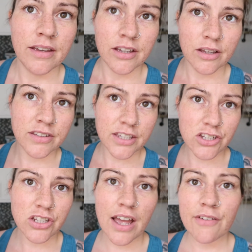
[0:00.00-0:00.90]
because I
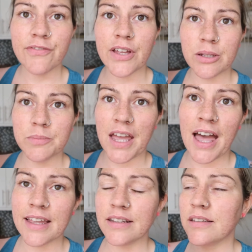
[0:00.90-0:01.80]
should have filmed
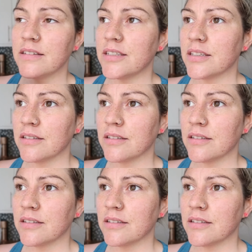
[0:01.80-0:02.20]
and